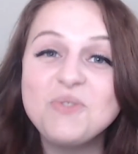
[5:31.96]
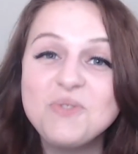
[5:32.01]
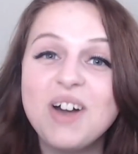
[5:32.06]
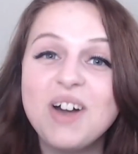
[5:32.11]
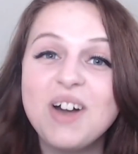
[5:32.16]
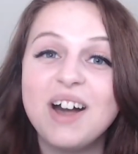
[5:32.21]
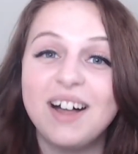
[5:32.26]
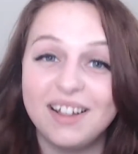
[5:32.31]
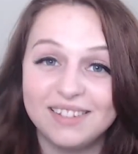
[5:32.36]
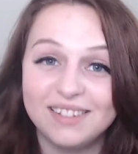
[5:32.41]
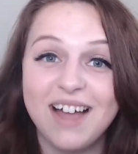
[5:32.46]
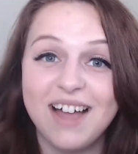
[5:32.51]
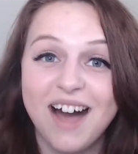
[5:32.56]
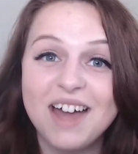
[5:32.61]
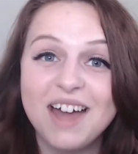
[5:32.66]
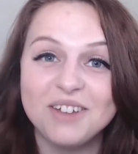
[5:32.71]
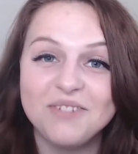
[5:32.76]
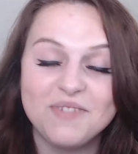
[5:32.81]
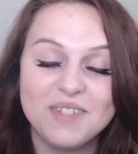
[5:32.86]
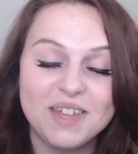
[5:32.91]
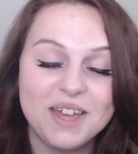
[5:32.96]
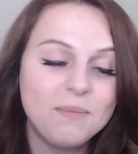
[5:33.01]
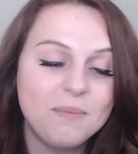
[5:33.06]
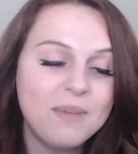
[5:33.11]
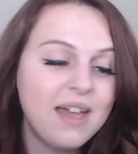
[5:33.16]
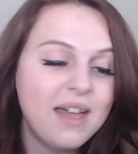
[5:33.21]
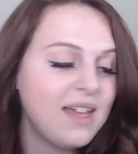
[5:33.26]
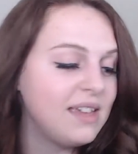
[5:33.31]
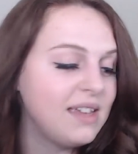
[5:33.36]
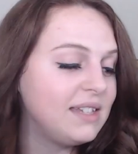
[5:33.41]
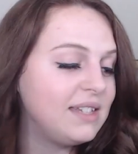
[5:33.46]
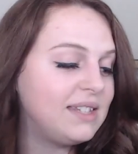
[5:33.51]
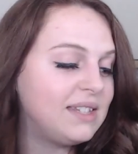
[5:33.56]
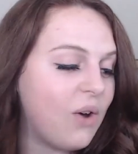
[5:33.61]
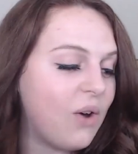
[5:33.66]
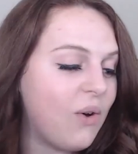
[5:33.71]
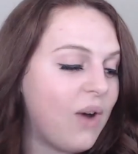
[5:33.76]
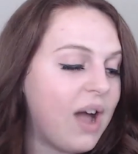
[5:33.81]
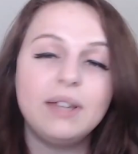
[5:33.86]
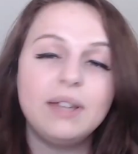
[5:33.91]
a lot of them,
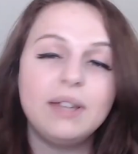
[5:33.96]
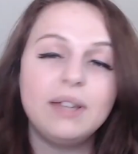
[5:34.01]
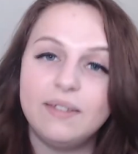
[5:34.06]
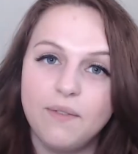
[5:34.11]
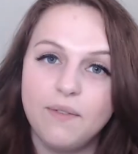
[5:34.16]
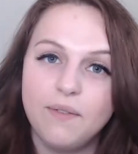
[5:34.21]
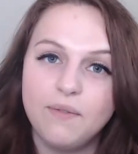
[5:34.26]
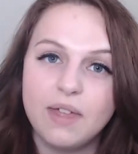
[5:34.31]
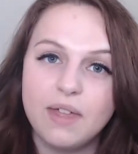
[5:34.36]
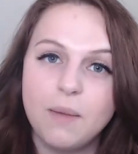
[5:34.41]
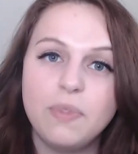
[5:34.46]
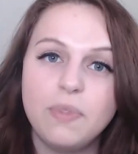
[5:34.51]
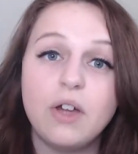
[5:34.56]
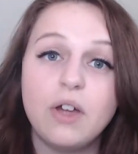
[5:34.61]
so I really love them.